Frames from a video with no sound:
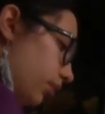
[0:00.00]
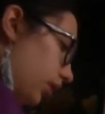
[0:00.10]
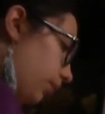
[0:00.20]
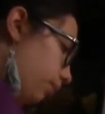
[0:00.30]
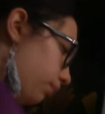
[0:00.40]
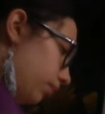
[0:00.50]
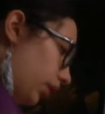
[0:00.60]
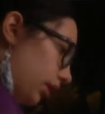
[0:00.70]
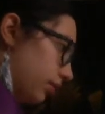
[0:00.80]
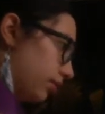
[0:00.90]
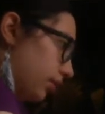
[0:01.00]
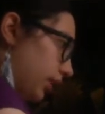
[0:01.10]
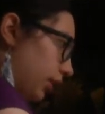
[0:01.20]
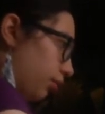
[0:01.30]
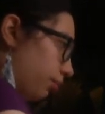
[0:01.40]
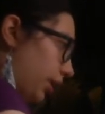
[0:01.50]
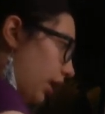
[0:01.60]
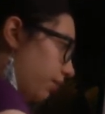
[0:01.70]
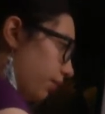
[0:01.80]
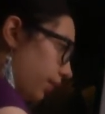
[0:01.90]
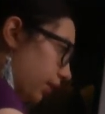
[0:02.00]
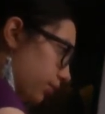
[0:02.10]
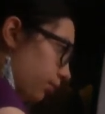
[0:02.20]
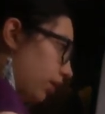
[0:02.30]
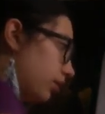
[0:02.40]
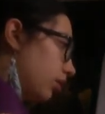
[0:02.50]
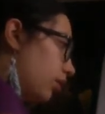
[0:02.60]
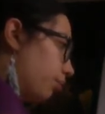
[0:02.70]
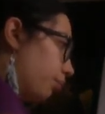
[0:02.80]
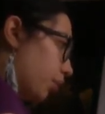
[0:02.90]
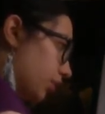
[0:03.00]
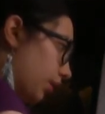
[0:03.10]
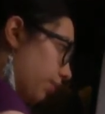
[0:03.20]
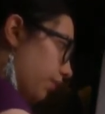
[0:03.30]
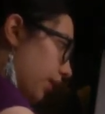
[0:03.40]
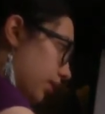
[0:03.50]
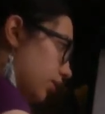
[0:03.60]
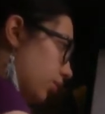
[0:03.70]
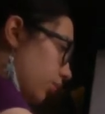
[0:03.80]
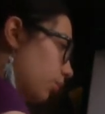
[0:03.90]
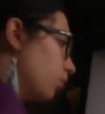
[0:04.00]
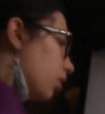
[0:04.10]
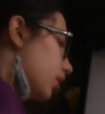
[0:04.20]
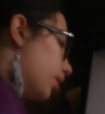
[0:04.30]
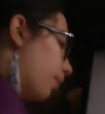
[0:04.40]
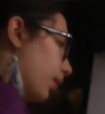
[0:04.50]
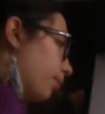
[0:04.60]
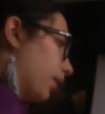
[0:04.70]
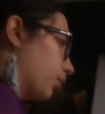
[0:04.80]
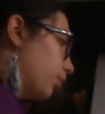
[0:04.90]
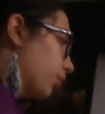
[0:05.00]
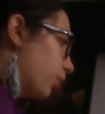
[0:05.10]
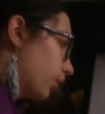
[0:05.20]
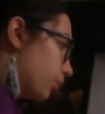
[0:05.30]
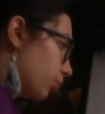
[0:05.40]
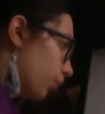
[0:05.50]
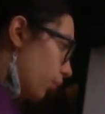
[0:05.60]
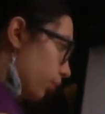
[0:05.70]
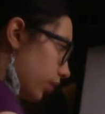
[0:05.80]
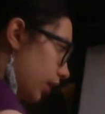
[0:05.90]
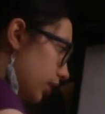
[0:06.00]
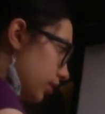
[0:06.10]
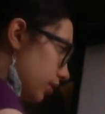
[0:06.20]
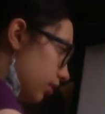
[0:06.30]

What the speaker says: here will be f of x1 plus f of x2 divided by 2 in order to know this